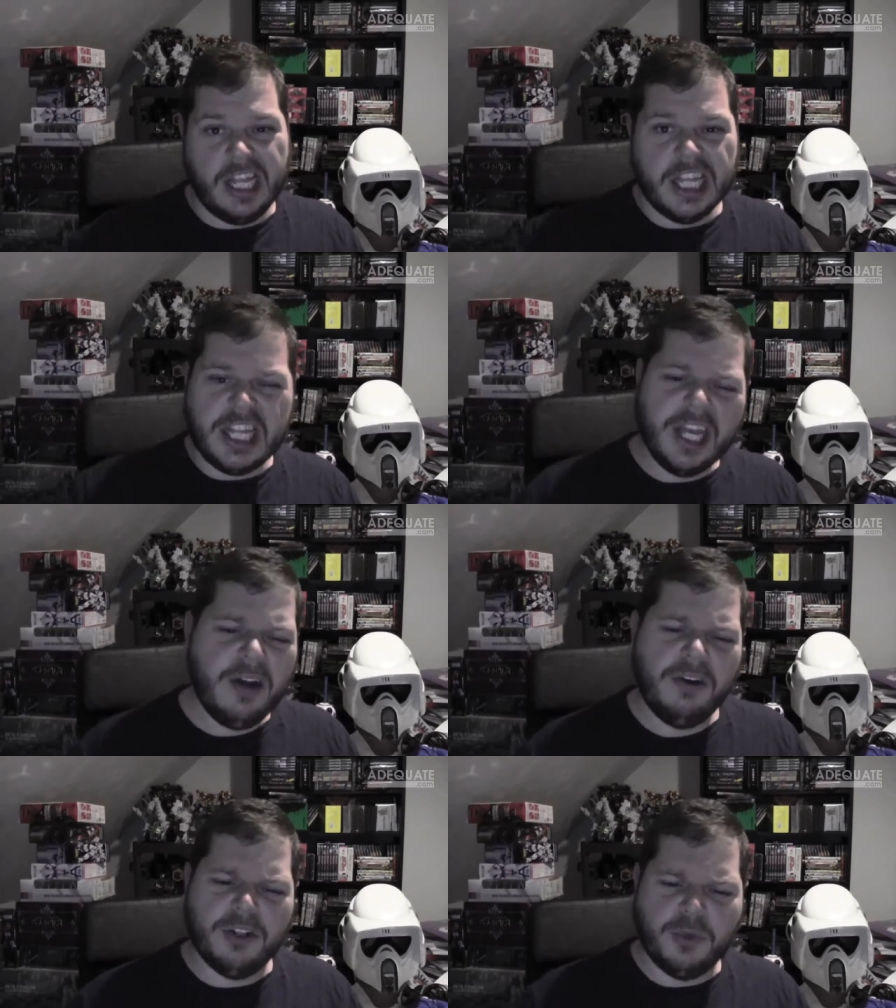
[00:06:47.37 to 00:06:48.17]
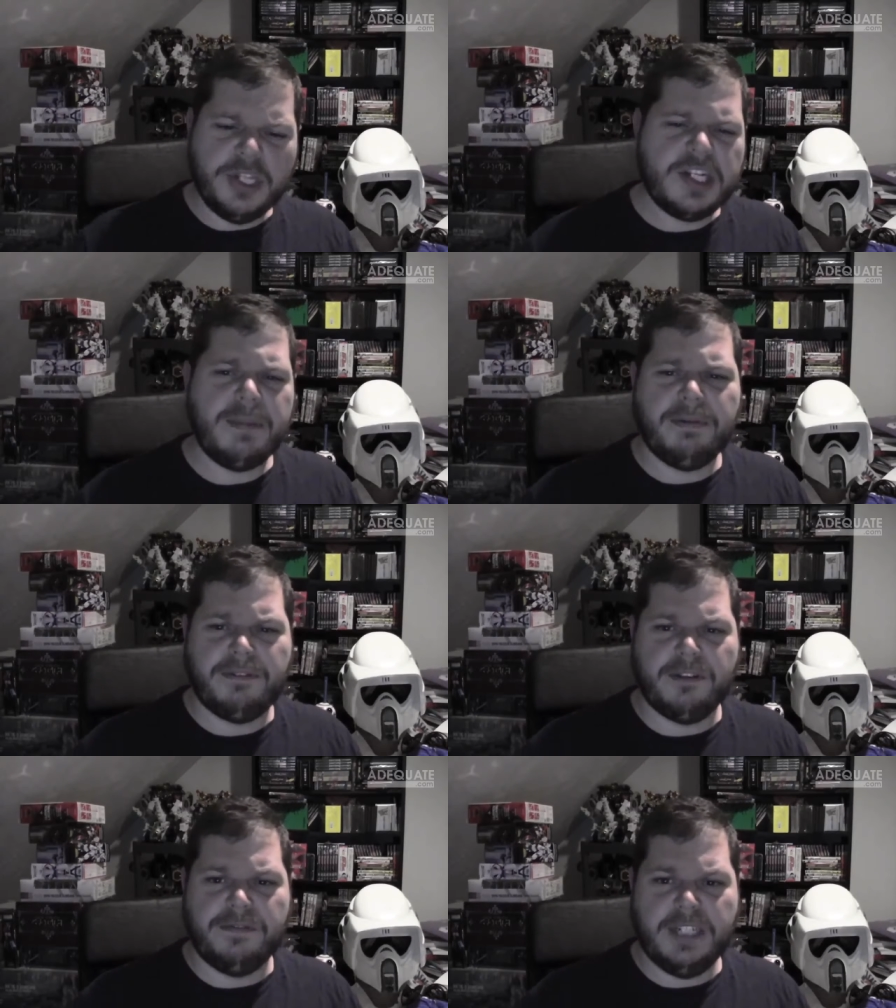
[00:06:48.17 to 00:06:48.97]
The reason I
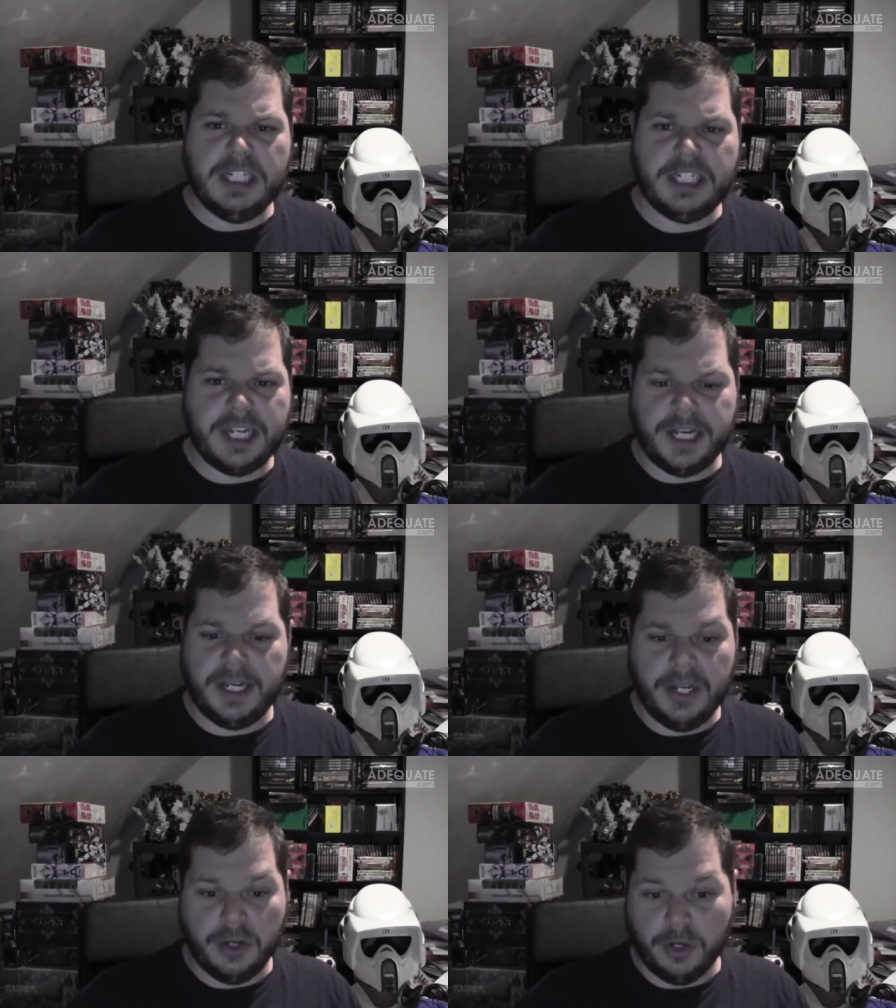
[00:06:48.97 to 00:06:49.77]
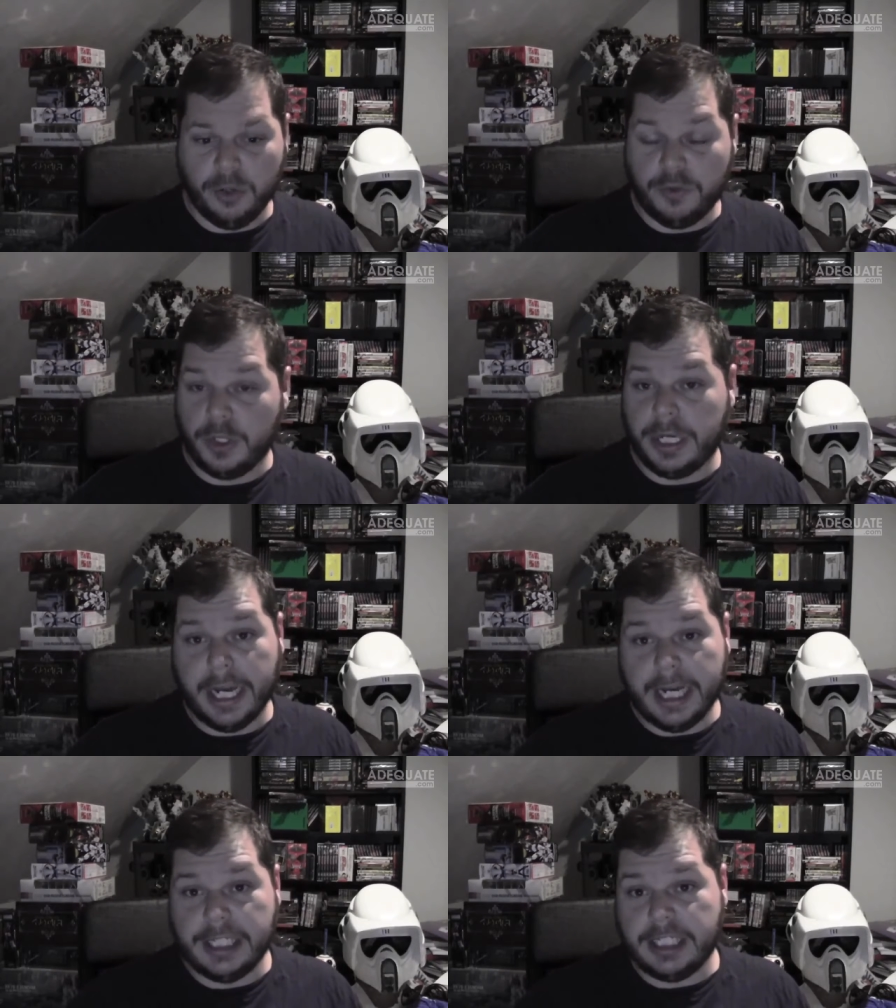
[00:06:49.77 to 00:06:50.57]
prefer VGA over
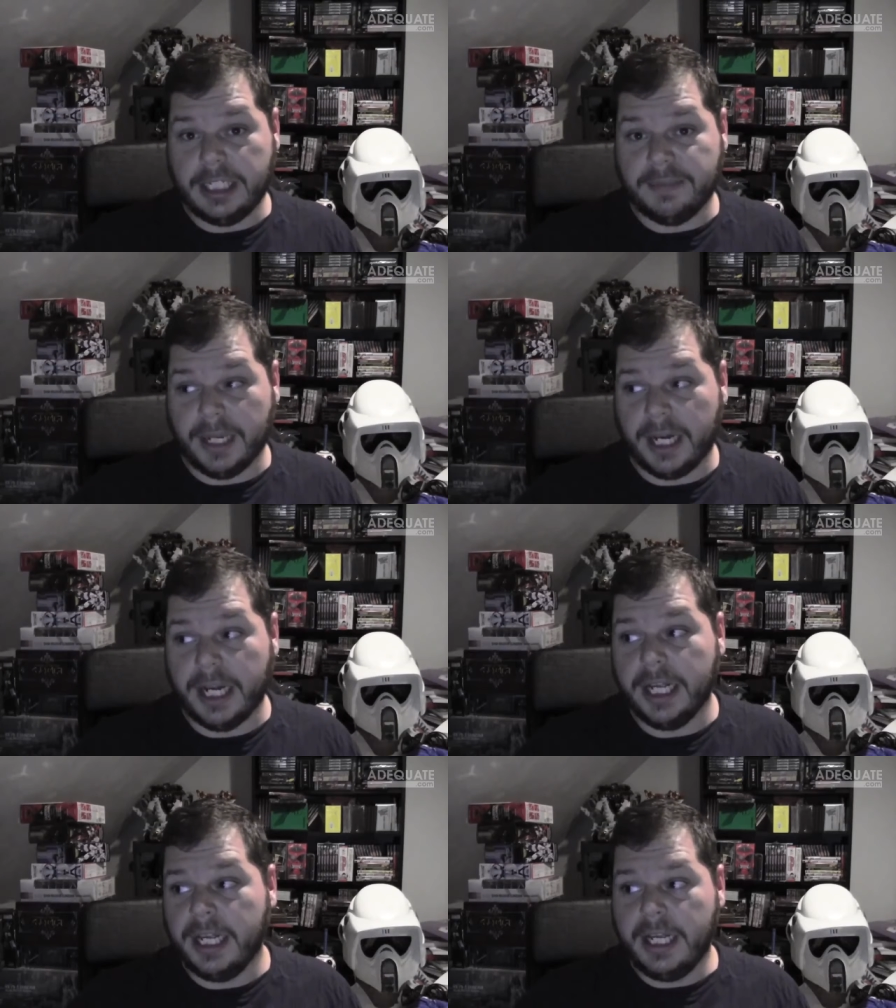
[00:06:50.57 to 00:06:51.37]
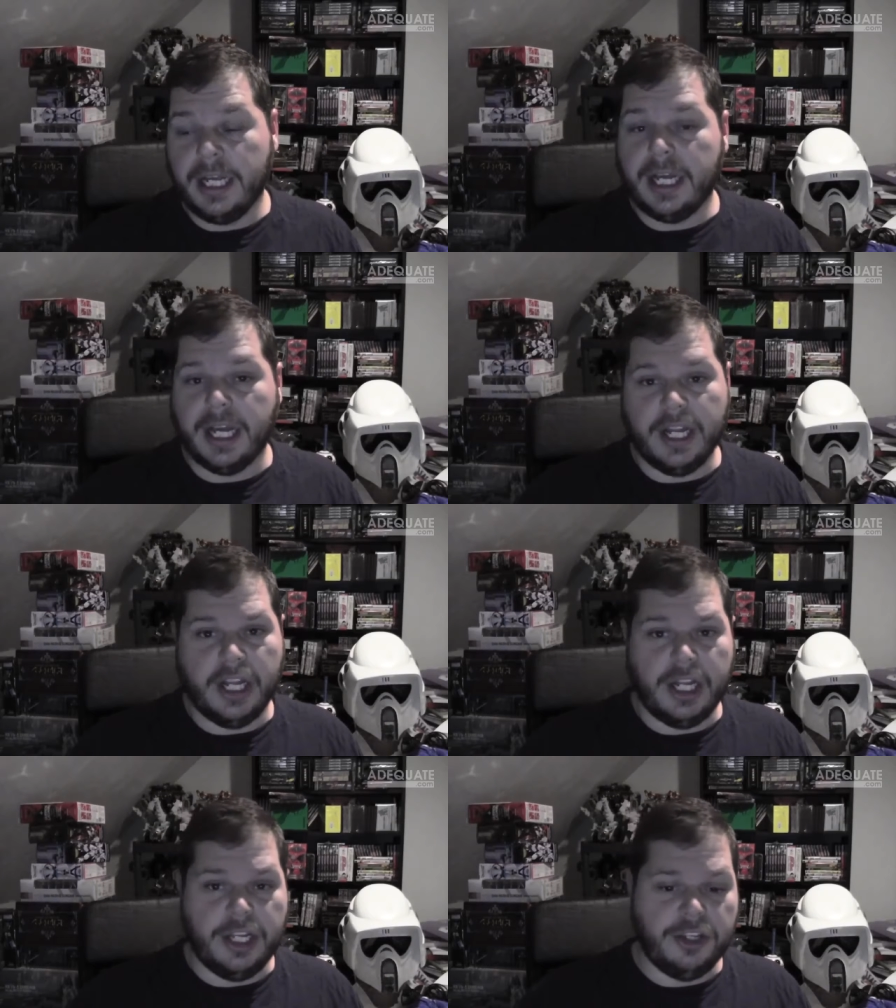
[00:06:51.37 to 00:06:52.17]
HDMI
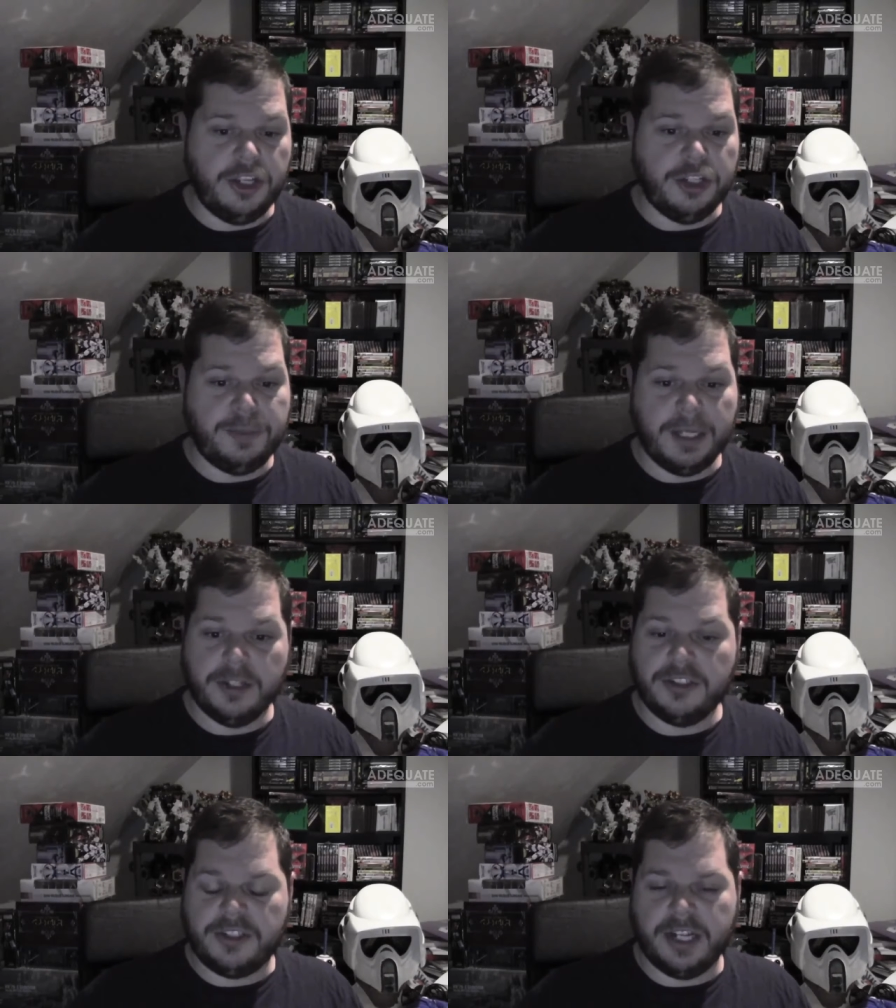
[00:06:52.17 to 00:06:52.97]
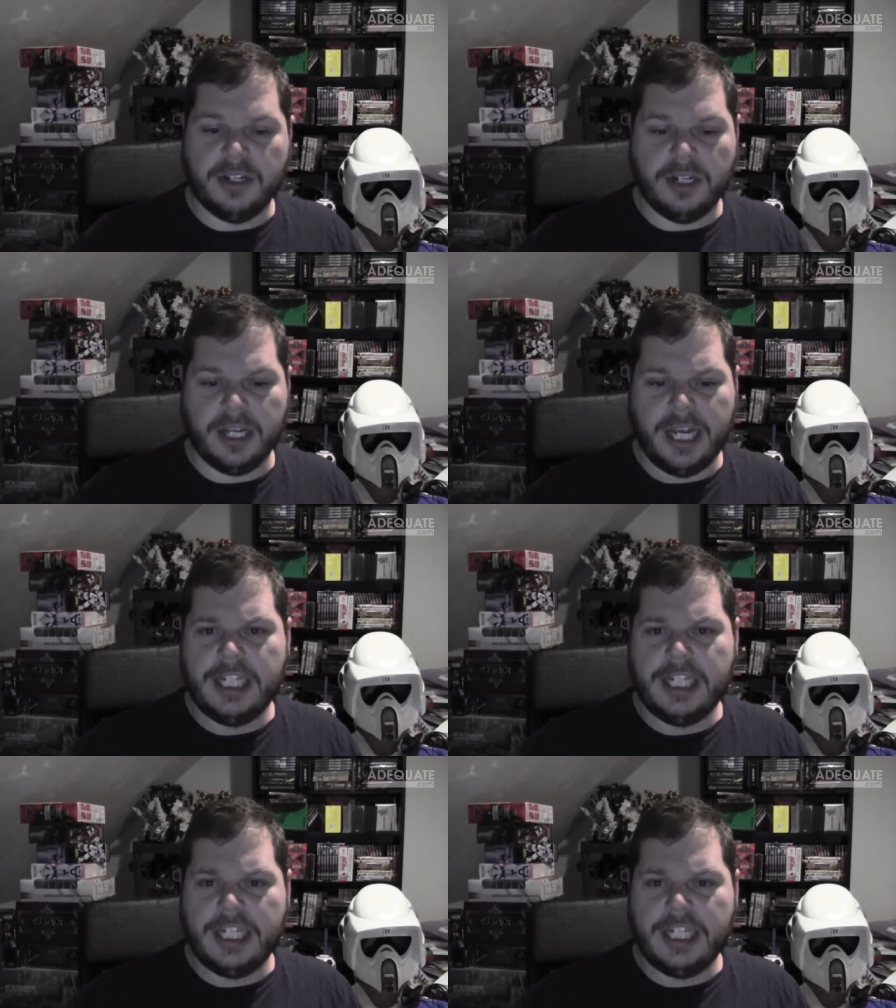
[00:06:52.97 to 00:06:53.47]
is because it's analog.